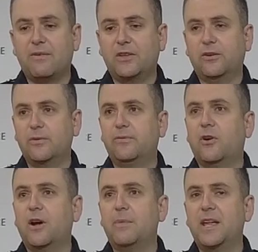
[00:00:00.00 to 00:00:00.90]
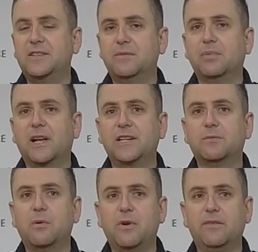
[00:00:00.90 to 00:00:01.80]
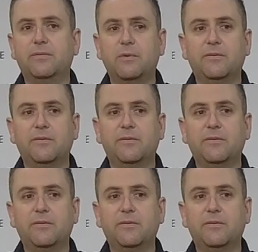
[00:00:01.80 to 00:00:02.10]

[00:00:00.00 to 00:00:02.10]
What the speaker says: our total fire bans in place, where we've